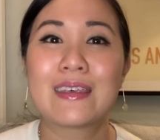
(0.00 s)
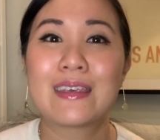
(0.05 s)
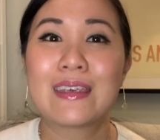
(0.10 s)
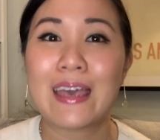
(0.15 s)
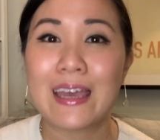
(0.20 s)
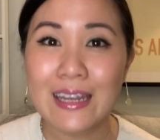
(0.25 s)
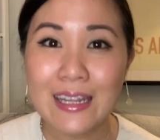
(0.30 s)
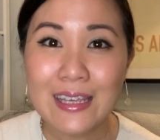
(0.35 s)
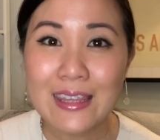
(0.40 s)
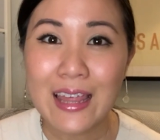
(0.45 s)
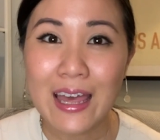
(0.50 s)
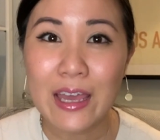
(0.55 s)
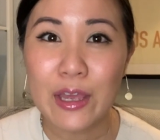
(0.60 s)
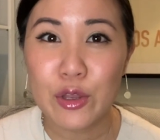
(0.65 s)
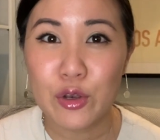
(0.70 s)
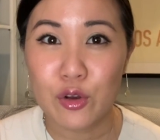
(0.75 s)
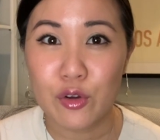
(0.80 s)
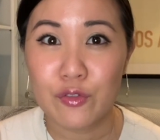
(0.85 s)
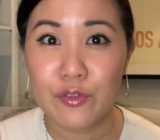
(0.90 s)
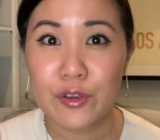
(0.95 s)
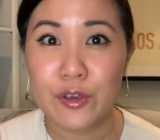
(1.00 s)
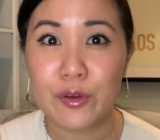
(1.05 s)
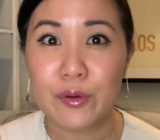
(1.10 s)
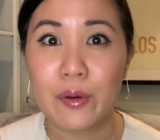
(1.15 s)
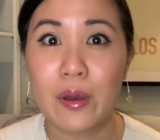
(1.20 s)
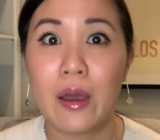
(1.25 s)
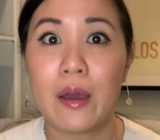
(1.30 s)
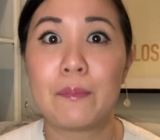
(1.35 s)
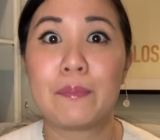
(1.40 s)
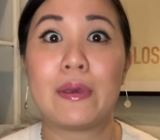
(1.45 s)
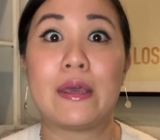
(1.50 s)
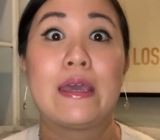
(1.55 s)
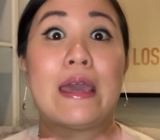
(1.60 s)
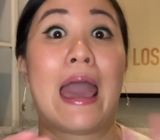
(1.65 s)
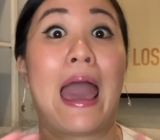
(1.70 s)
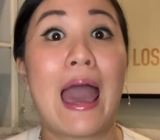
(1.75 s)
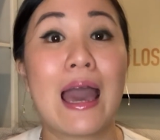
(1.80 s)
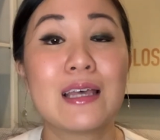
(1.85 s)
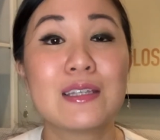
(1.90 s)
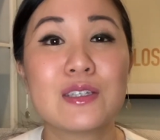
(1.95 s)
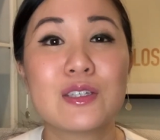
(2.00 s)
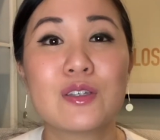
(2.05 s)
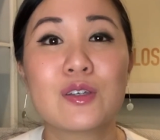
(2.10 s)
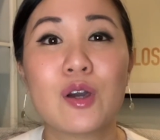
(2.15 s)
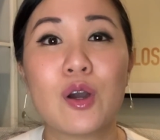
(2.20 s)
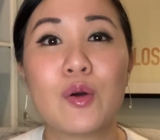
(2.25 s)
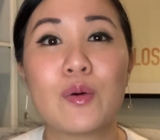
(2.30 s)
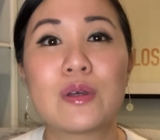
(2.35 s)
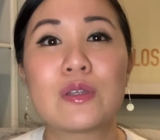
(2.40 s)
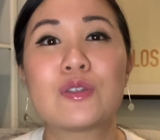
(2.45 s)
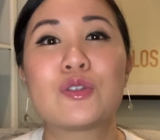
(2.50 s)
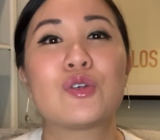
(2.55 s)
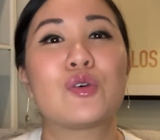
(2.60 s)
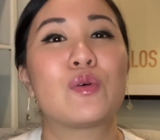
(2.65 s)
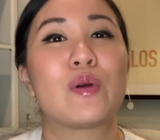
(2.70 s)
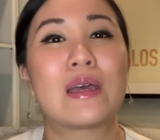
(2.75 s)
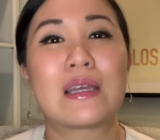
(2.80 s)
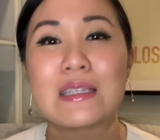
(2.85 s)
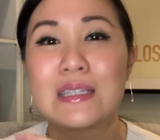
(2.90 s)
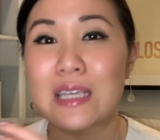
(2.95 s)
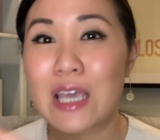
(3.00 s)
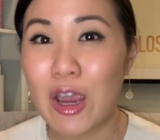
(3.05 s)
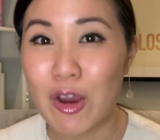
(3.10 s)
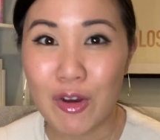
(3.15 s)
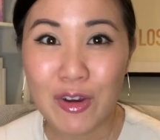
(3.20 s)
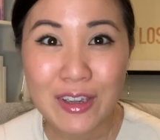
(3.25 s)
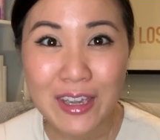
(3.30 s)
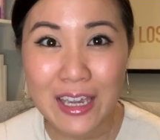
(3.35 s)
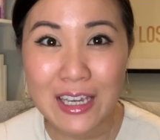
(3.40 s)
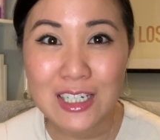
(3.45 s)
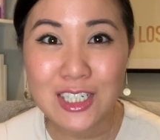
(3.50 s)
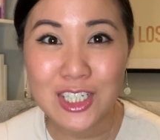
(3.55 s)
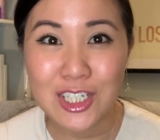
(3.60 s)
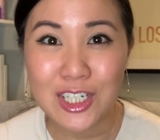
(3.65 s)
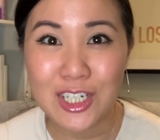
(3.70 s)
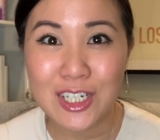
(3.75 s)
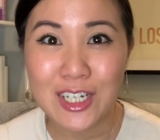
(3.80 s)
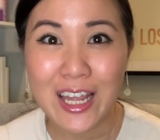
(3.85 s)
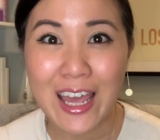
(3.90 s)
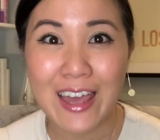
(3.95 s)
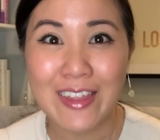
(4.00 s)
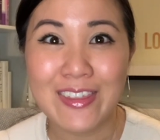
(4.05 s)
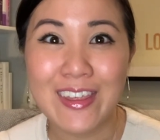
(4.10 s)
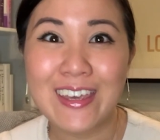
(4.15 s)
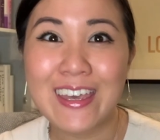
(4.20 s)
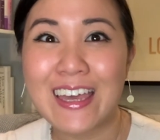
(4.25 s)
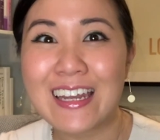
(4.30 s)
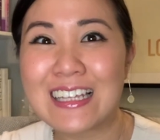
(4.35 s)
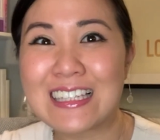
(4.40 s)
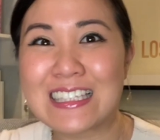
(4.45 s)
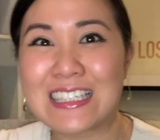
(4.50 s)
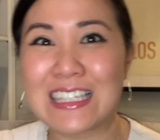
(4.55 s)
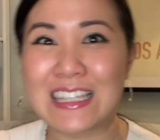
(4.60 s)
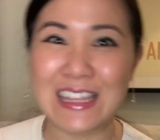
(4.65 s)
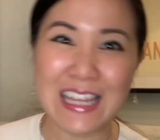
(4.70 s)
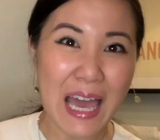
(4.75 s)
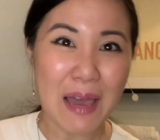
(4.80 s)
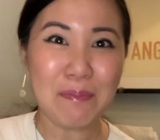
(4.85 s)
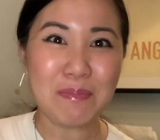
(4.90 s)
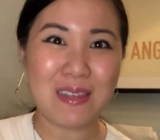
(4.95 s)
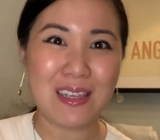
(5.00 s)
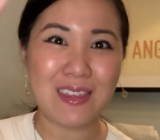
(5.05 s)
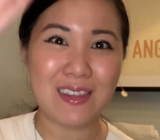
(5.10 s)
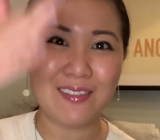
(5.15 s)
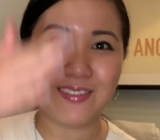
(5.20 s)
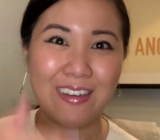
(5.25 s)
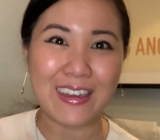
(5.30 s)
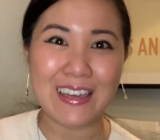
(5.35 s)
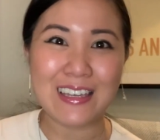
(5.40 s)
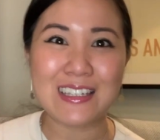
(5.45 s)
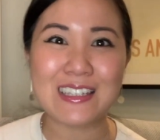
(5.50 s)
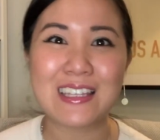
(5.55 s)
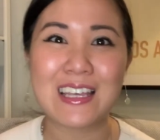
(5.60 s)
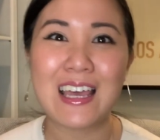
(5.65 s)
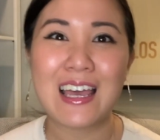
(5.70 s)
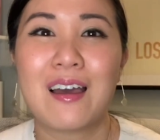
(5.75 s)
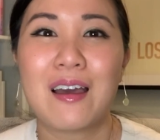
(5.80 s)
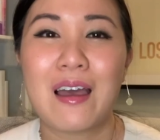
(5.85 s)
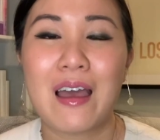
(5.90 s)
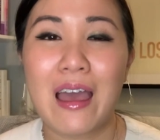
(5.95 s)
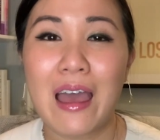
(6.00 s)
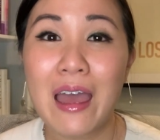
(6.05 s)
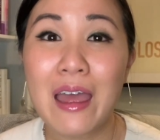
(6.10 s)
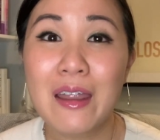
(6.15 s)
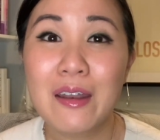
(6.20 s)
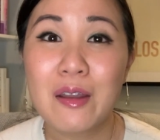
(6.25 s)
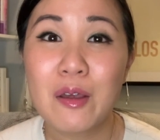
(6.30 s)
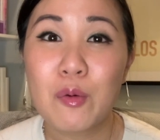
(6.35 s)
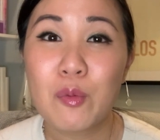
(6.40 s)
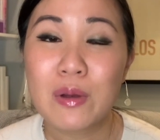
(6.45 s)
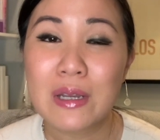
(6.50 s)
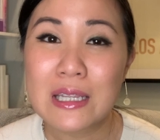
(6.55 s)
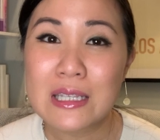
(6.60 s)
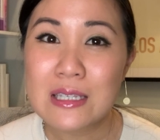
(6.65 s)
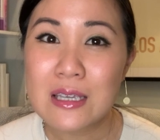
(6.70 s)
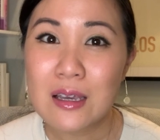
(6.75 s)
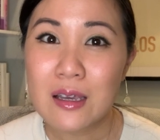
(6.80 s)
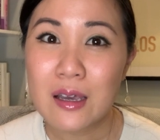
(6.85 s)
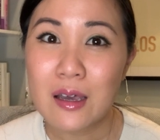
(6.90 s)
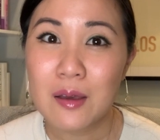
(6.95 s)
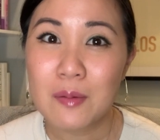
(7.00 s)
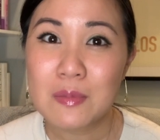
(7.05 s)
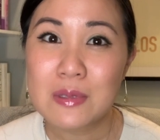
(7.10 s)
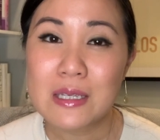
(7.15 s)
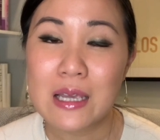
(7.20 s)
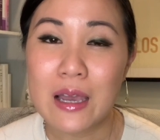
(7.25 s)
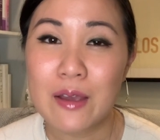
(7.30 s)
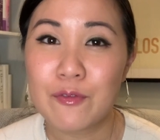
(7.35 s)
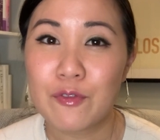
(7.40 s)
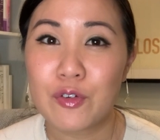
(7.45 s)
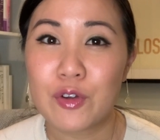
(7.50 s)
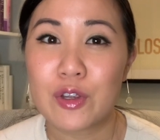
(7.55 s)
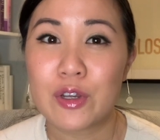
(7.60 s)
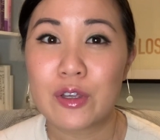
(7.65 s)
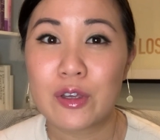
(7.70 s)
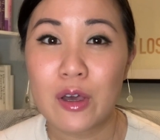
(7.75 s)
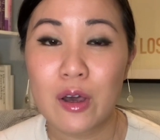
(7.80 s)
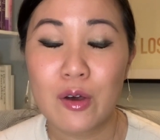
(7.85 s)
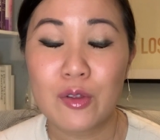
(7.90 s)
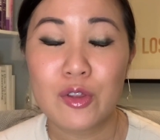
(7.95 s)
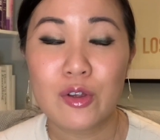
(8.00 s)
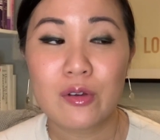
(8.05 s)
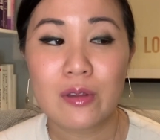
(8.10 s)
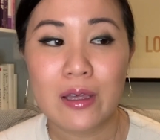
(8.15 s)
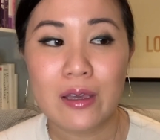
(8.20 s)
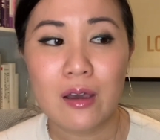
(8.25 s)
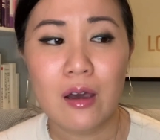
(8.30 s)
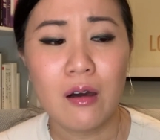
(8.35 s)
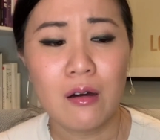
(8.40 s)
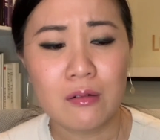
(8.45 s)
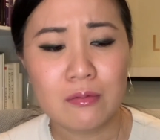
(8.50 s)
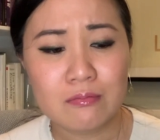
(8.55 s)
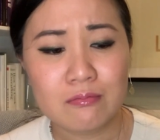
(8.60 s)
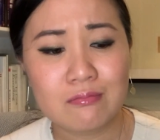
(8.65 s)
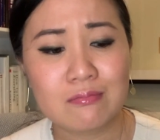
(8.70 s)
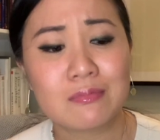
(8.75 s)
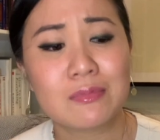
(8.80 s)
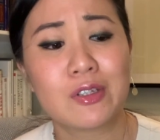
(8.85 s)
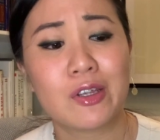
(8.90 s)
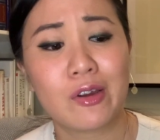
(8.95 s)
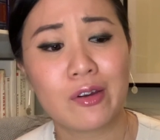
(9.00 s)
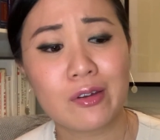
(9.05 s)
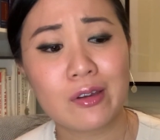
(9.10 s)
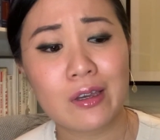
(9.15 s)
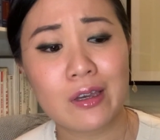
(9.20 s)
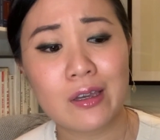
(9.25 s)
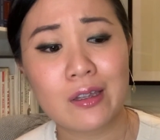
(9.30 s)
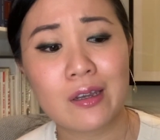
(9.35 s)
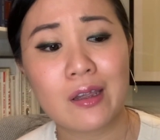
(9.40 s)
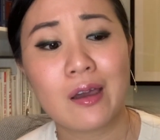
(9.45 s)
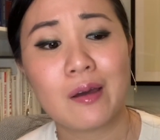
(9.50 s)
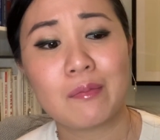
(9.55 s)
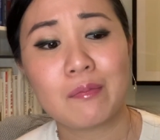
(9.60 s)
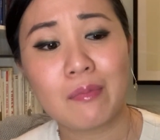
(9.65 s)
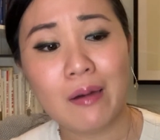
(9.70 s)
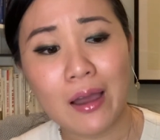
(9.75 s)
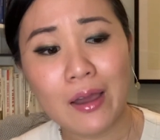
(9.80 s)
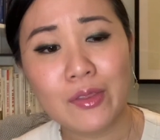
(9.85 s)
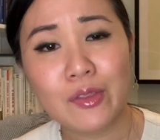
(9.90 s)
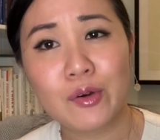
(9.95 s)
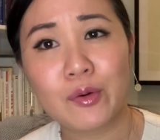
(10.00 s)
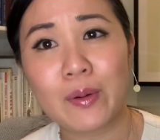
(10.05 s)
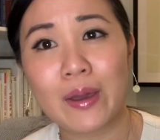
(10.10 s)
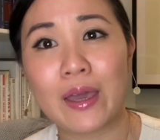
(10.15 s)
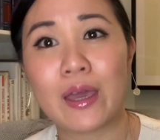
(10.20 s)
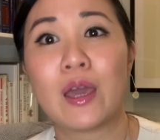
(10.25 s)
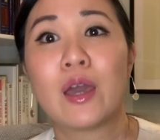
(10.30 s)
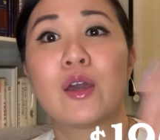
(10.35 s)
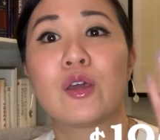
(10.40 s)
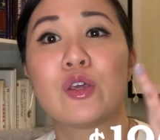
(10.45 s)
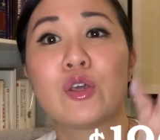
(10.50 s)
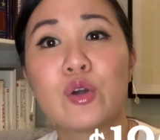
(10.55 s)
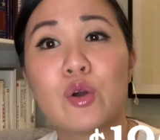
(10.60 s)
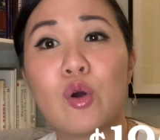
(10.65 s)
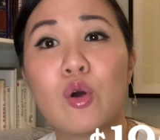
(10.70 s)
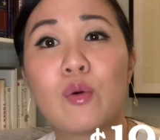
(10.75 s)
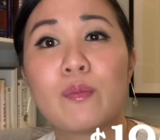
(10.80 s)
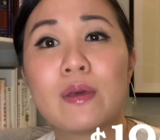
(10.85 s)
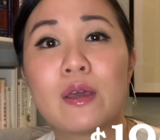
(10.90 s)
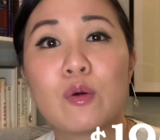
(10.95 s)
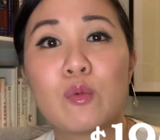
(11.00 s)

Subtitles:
getting that interview, being asked to go into interrogation, and then getting slapped in the face. And when it comes time for you to go, they're like, oh, you're good. By the way, you owe me